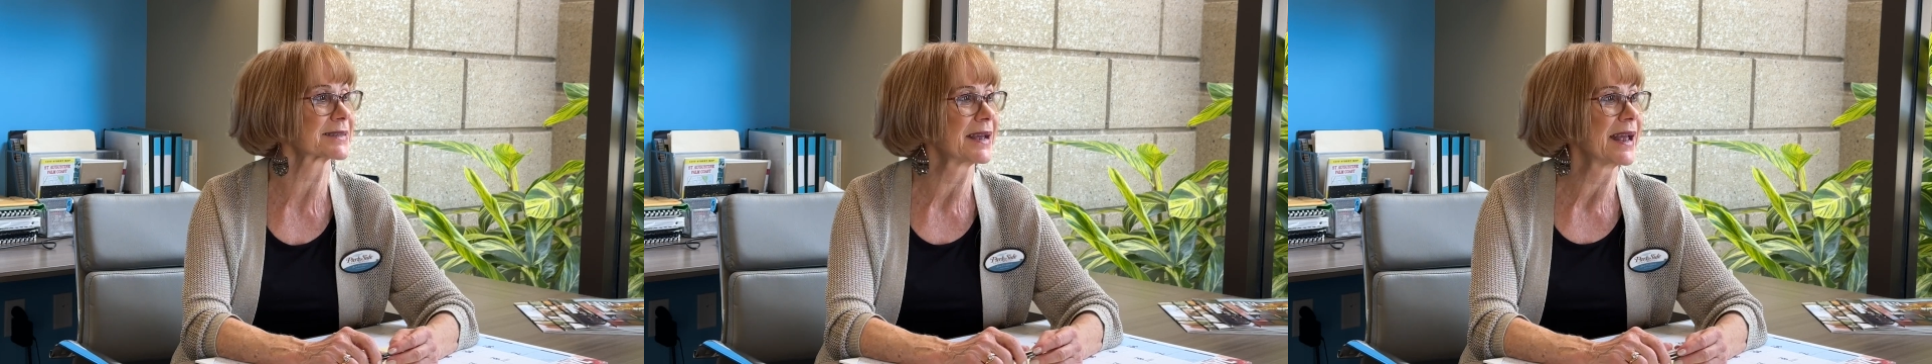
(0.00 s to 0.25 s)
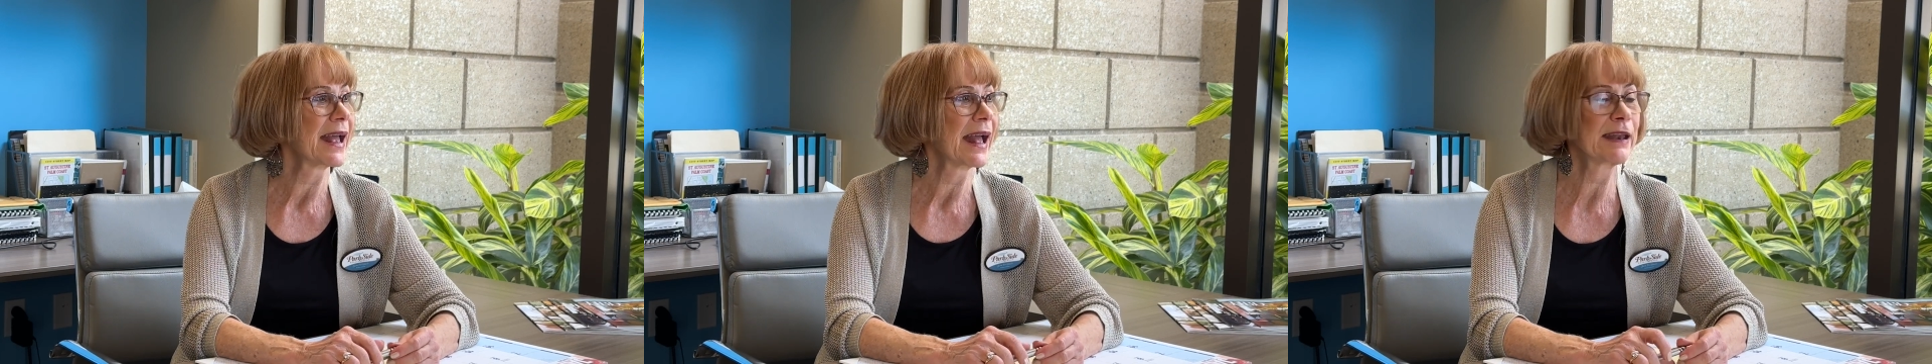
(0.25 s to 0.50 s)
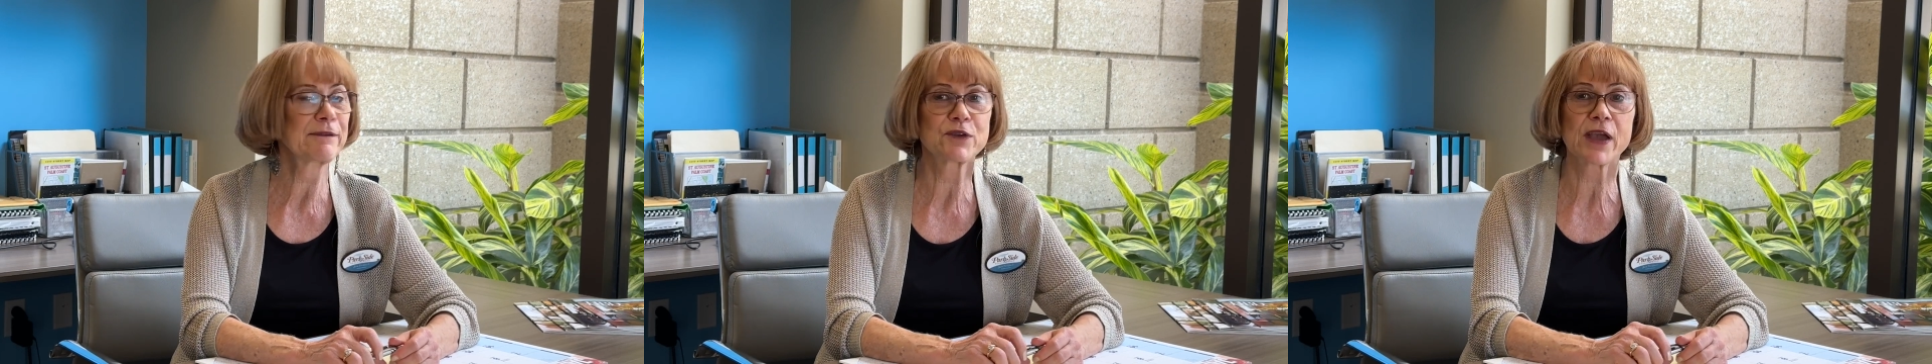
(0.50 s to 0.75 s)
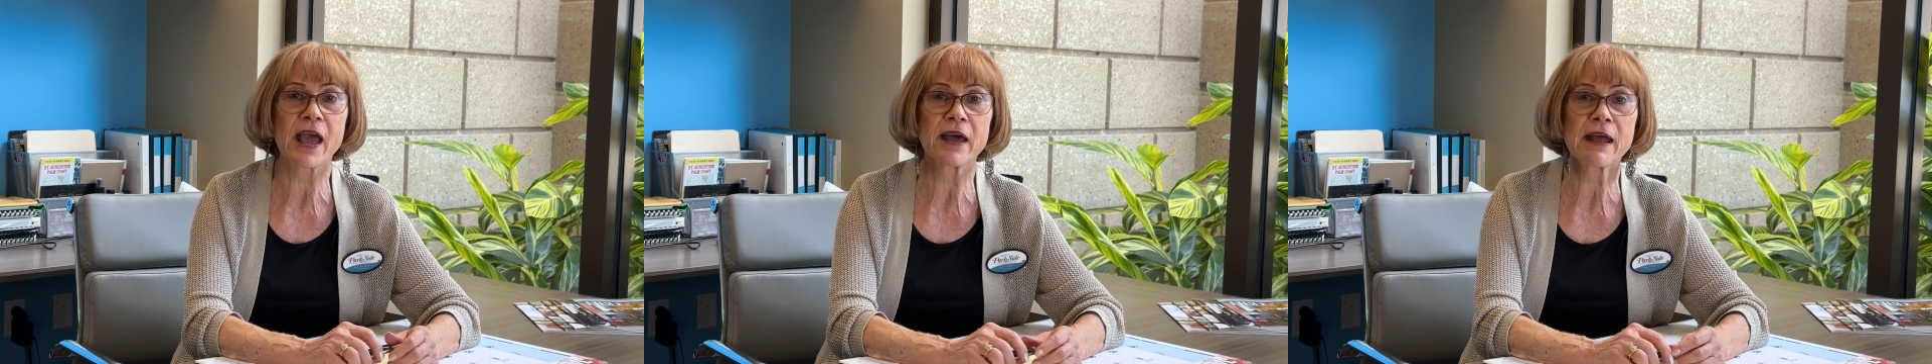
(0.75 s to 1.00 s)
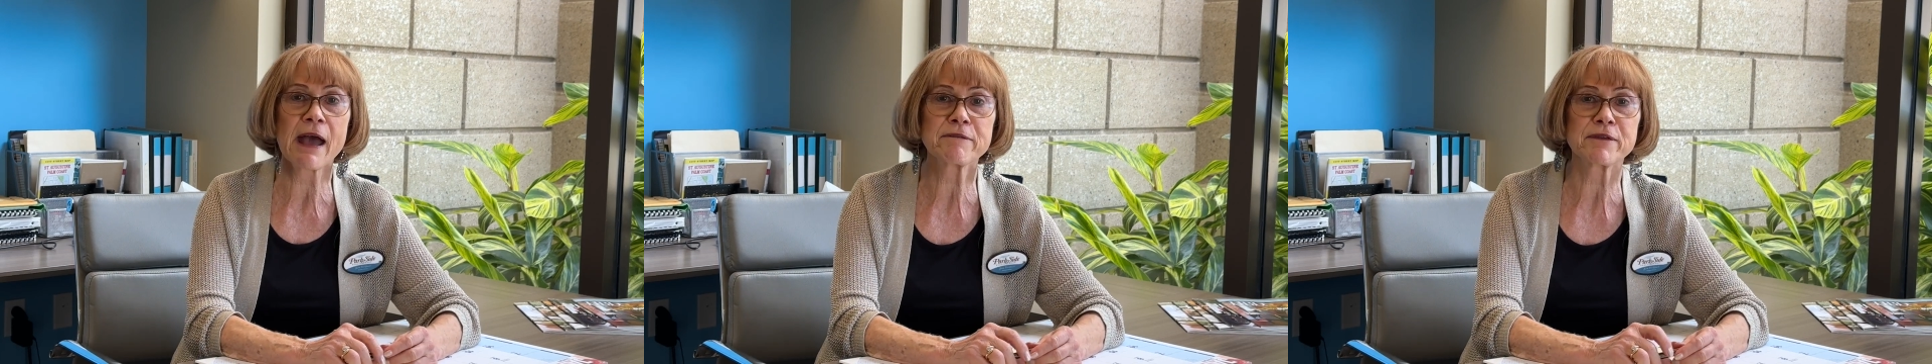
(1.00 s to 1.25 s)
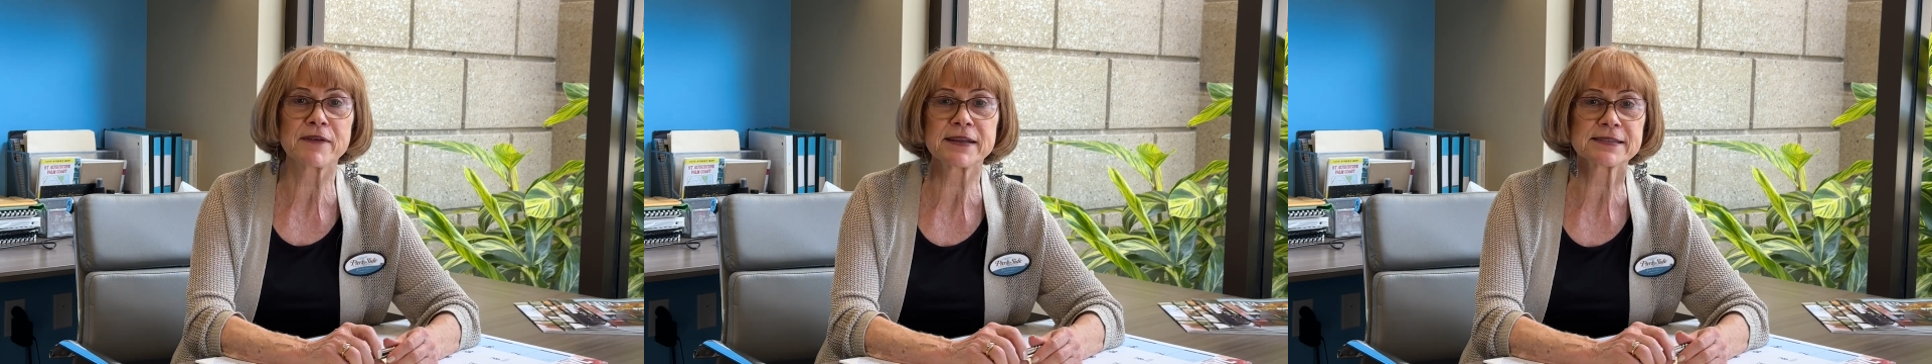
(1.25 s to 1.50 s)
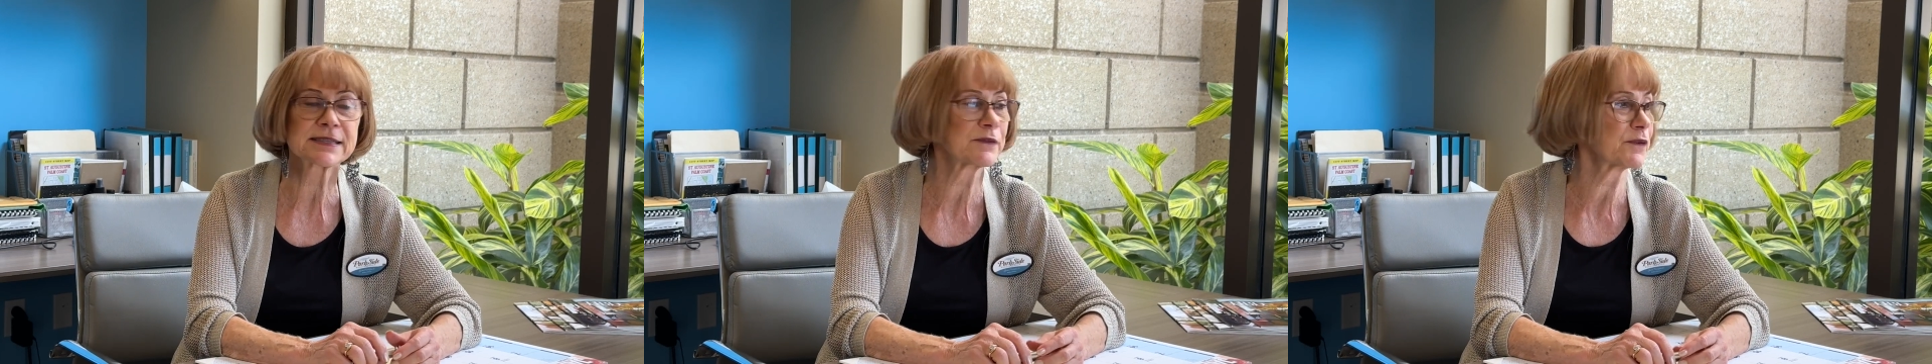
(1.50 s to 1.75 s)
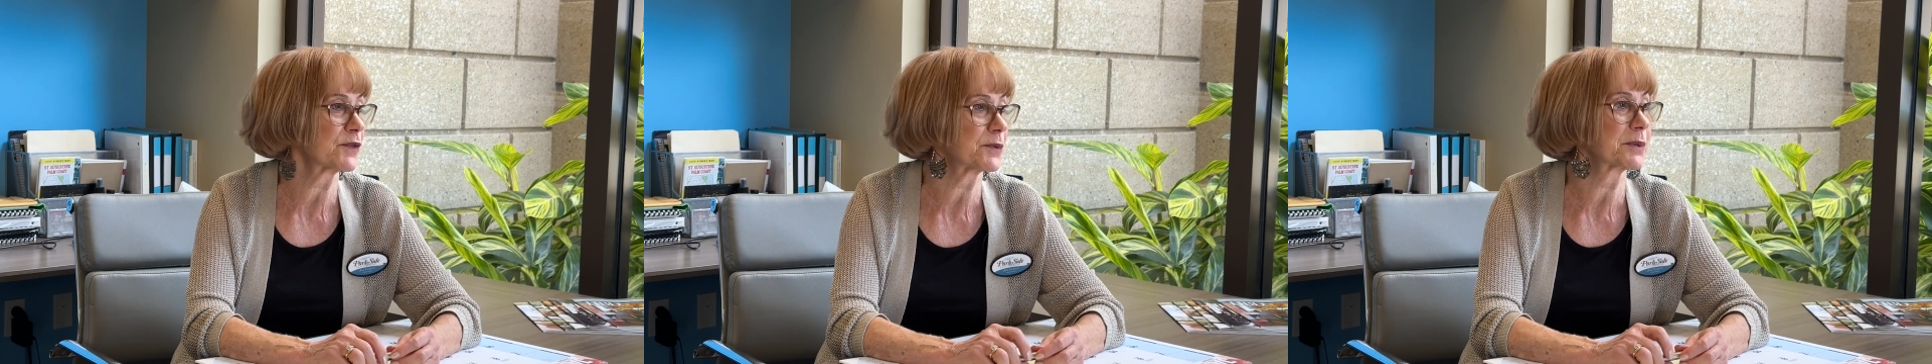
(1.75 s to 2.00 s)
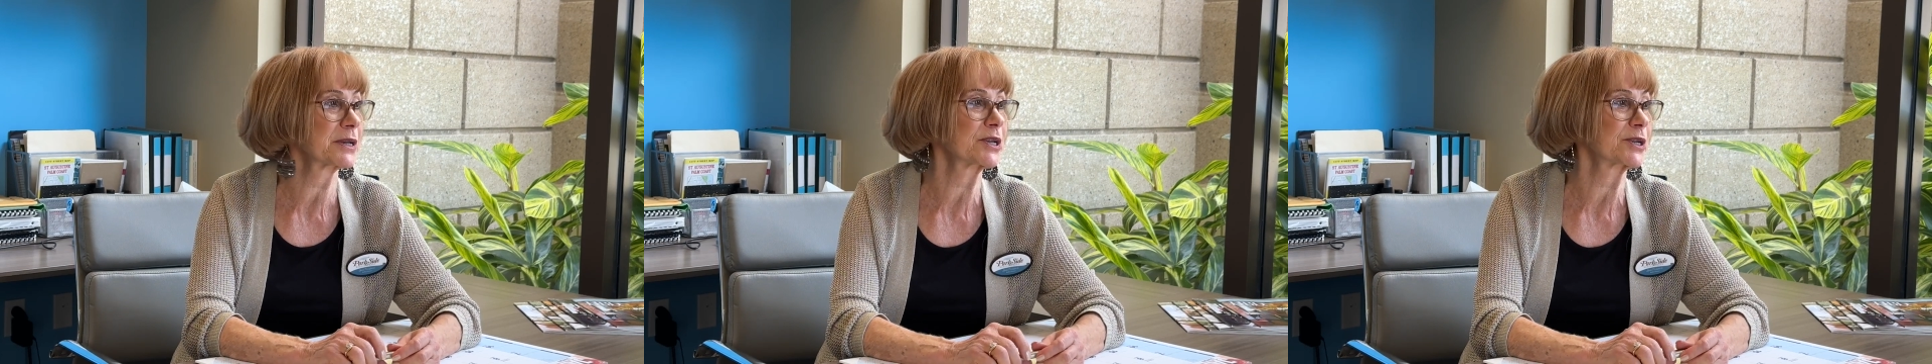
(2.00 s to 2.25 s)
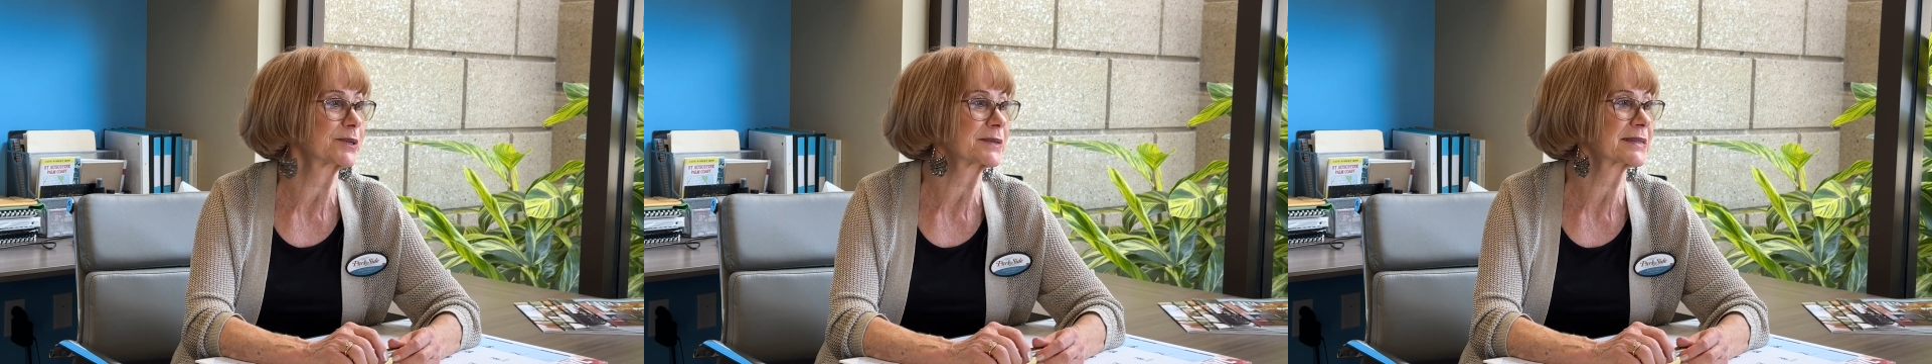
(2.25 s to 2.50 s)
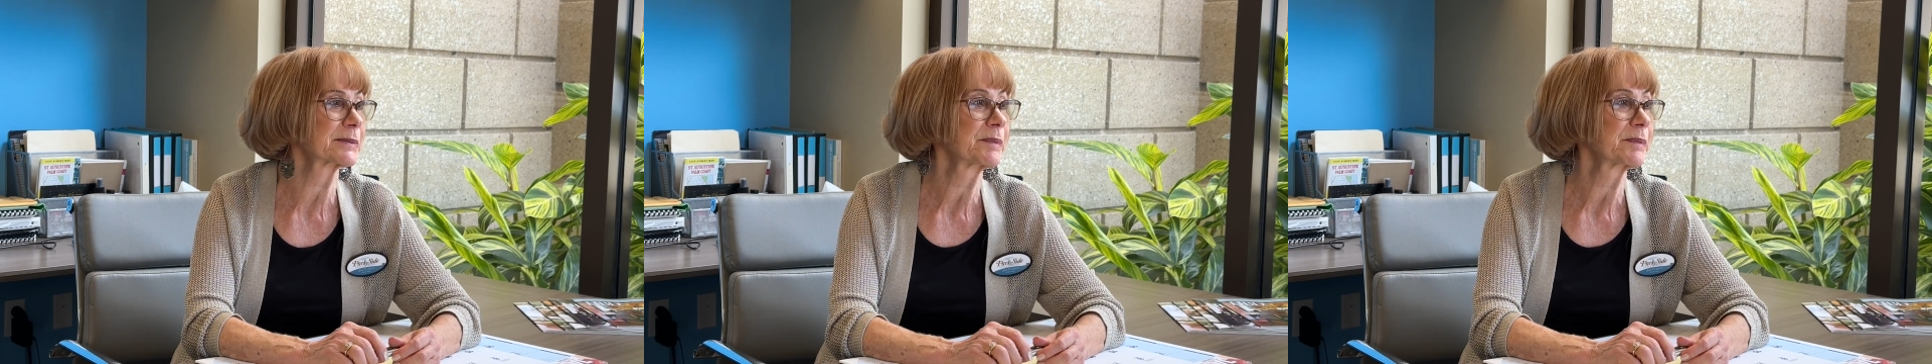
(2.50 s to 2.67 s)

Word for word: Yeah. And if you can't have events for three years,